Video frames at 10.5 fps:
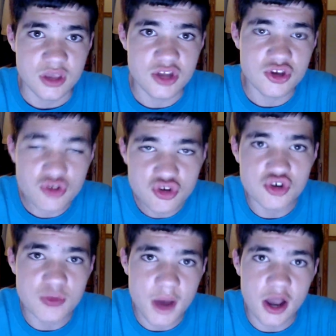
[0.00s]
In
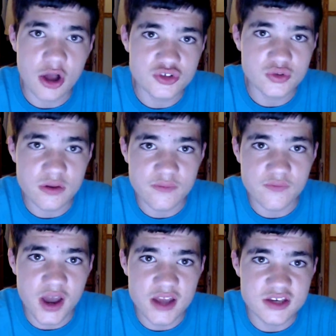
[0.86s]
YouTube, I also can
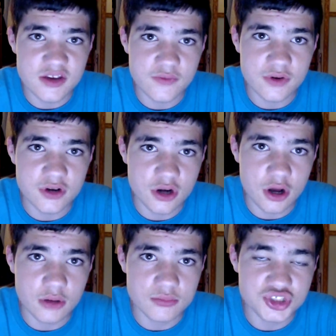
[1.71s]
find
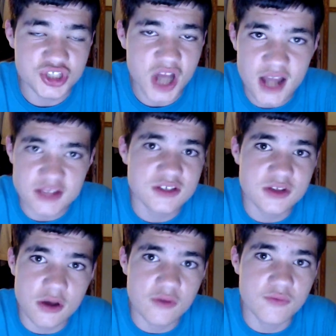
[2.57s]
different shots
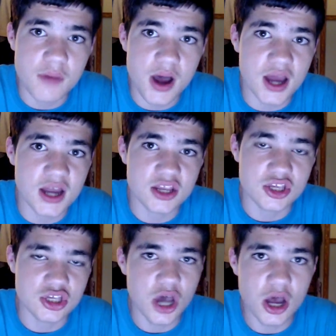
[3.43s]
of
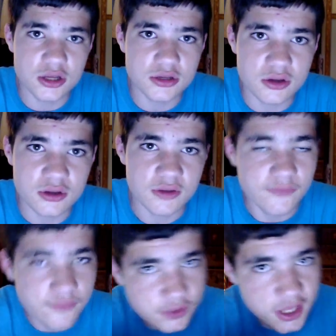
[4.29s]
my gun
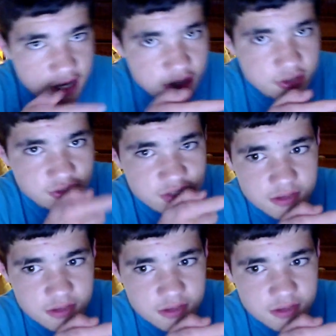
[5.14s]
flares